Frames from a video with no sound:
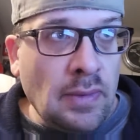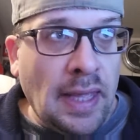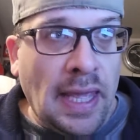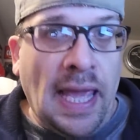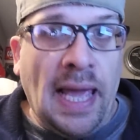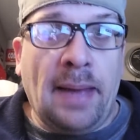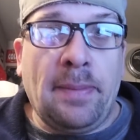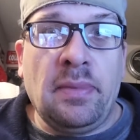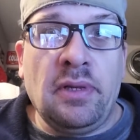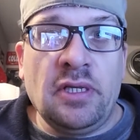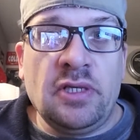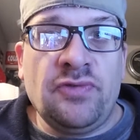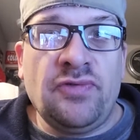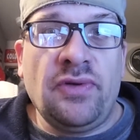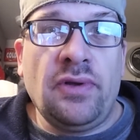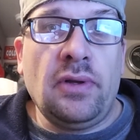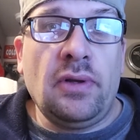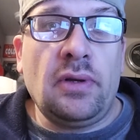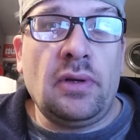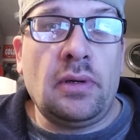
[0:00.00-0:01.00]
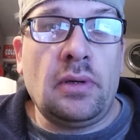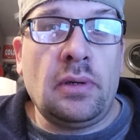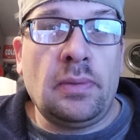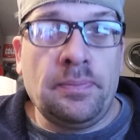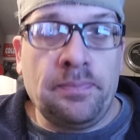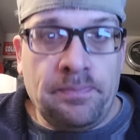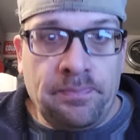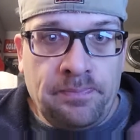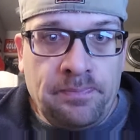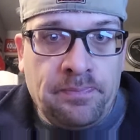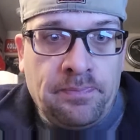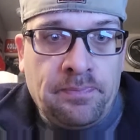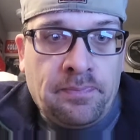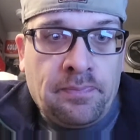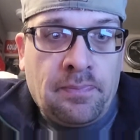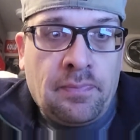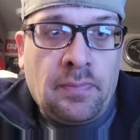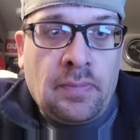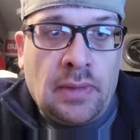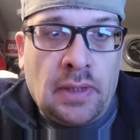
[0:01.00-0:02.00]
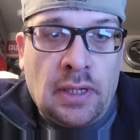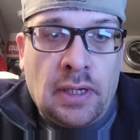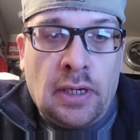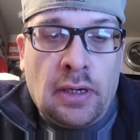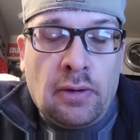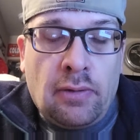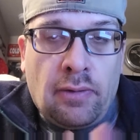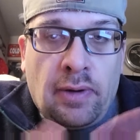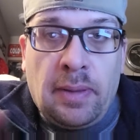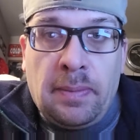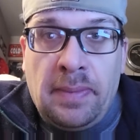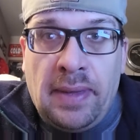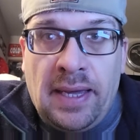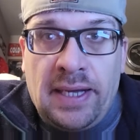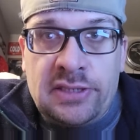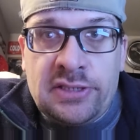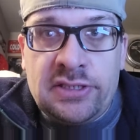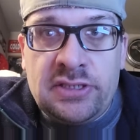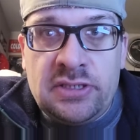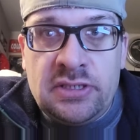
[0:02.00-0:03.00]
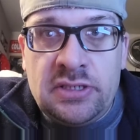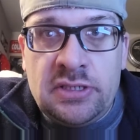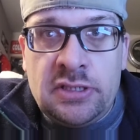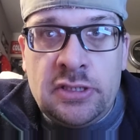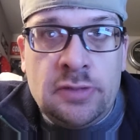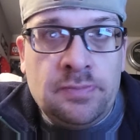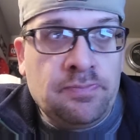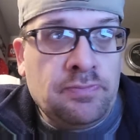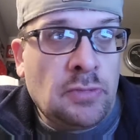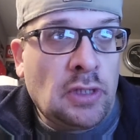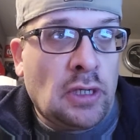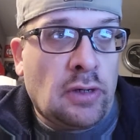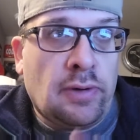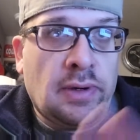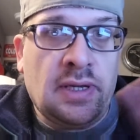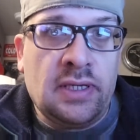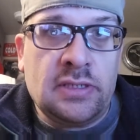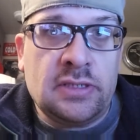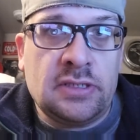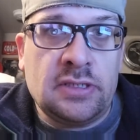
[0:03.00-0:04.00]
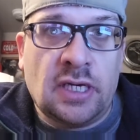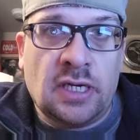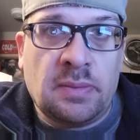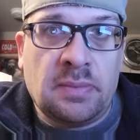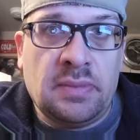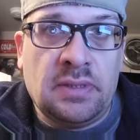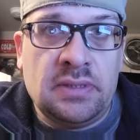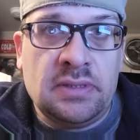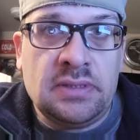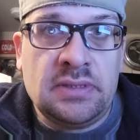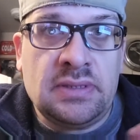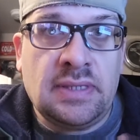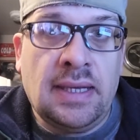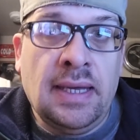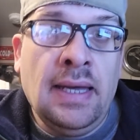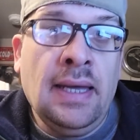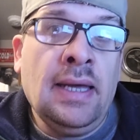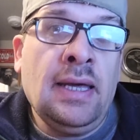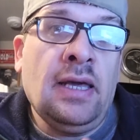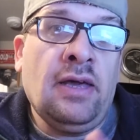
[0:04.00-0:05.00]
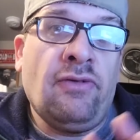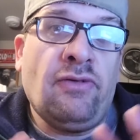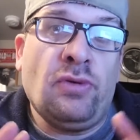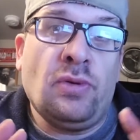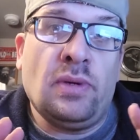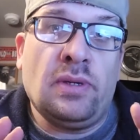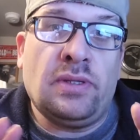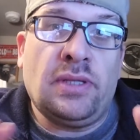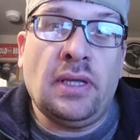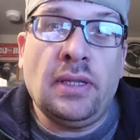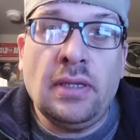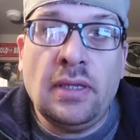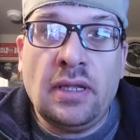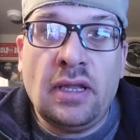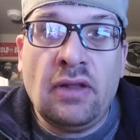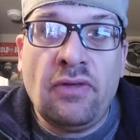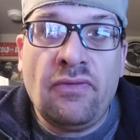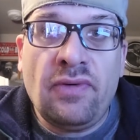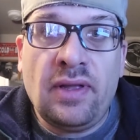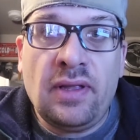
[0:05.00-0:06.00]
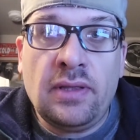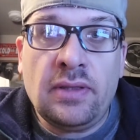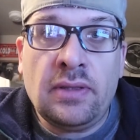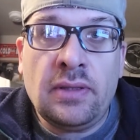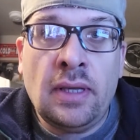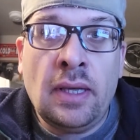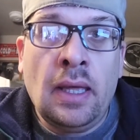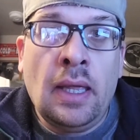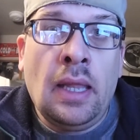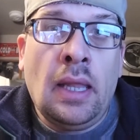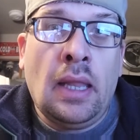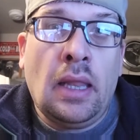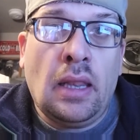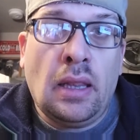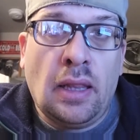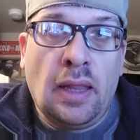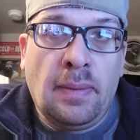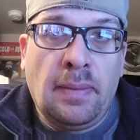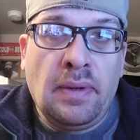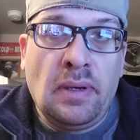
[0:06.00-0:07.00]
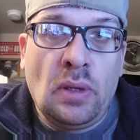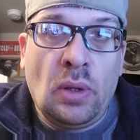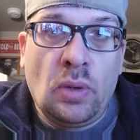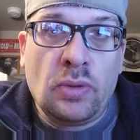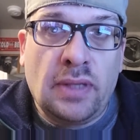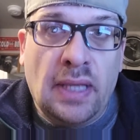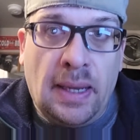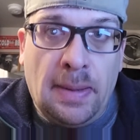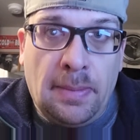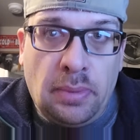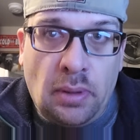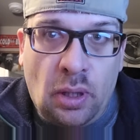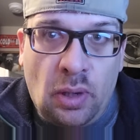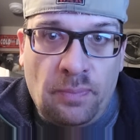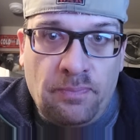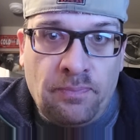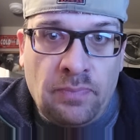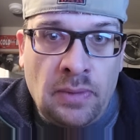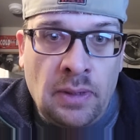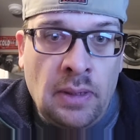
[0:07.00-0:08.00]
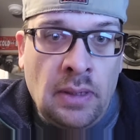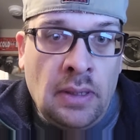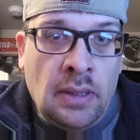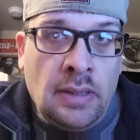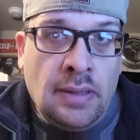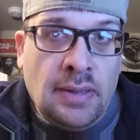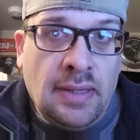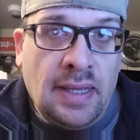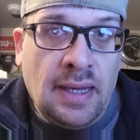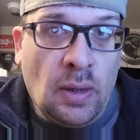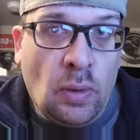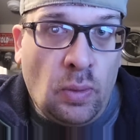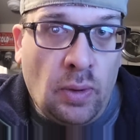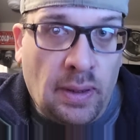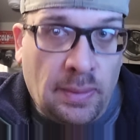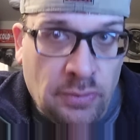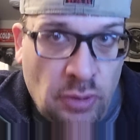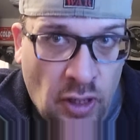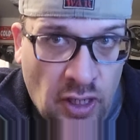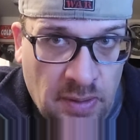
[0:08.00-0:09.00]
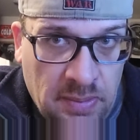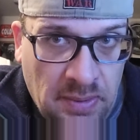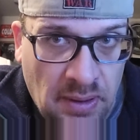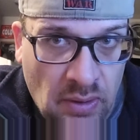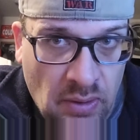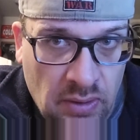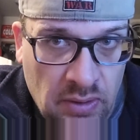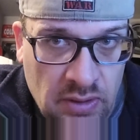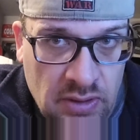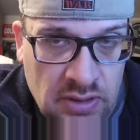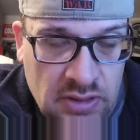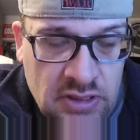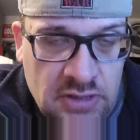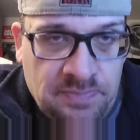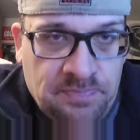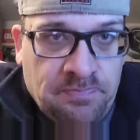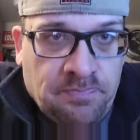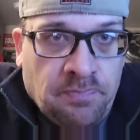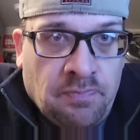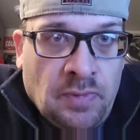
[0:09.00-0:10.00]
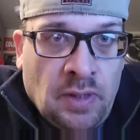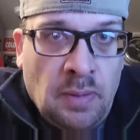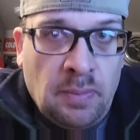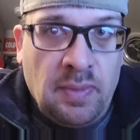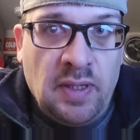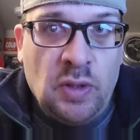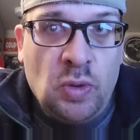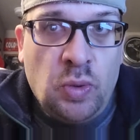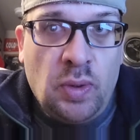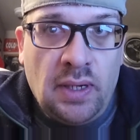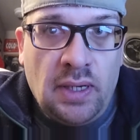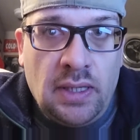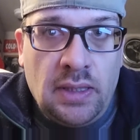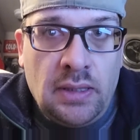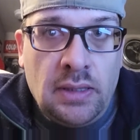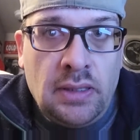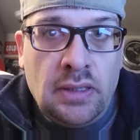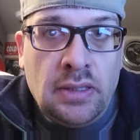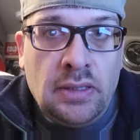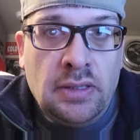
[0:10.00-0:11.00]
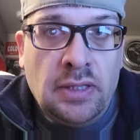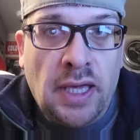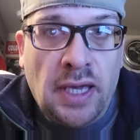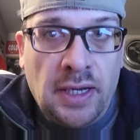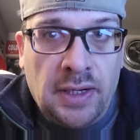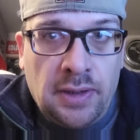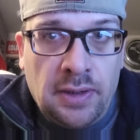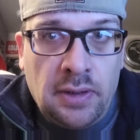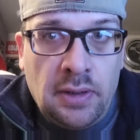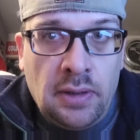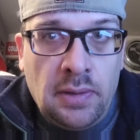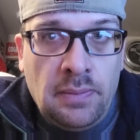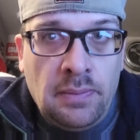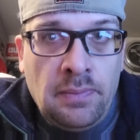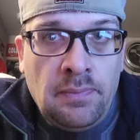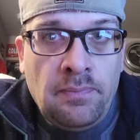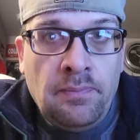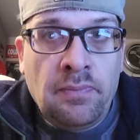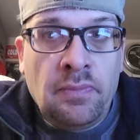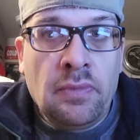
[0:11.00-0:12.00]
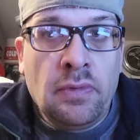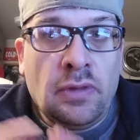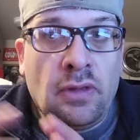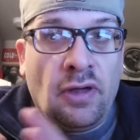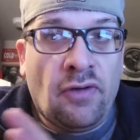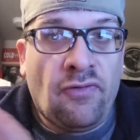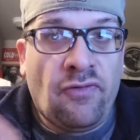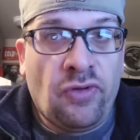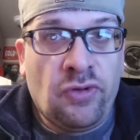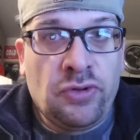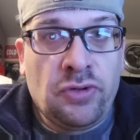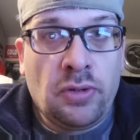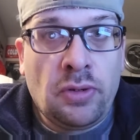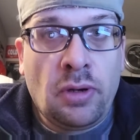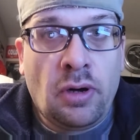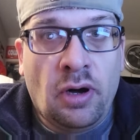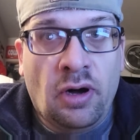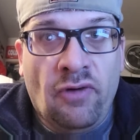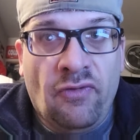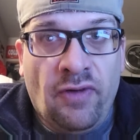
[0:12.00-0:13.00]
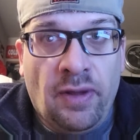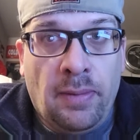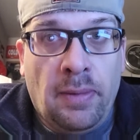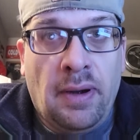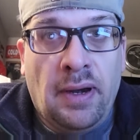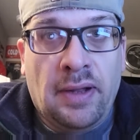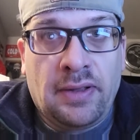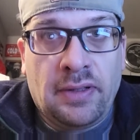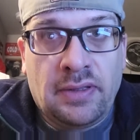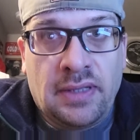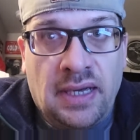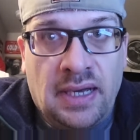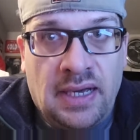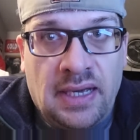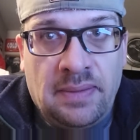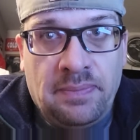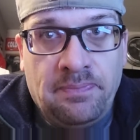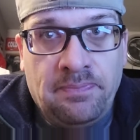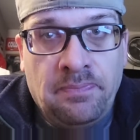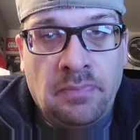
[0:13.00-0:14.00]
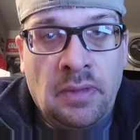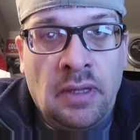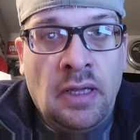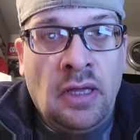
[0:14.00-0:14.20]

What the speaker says: atmosphere, great matches, great segments. If you attended an event, let me know down below. Now, what I'm talking about is between Taker, the future Hall of Famer at the time,